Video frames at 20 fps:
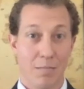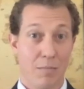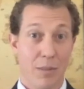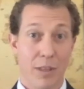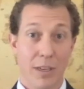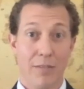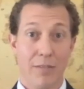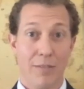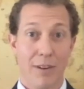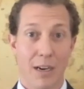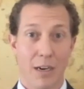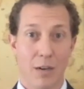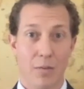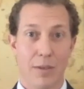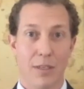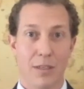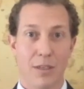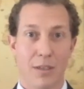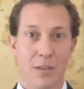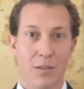the
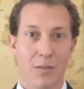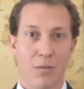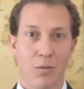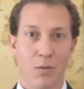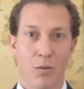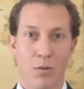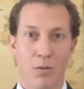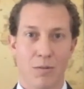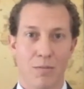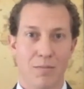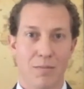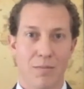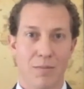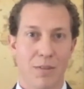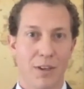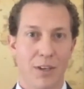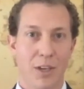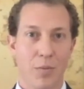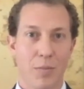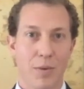environment or
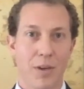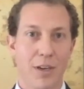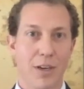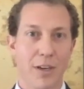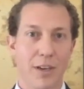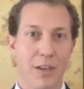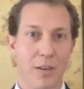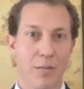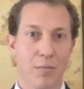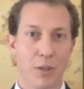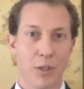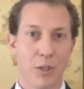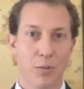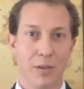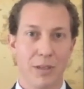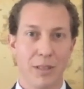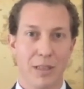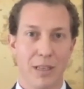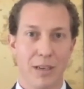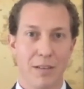the community in which
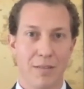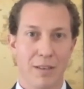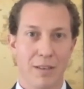we live?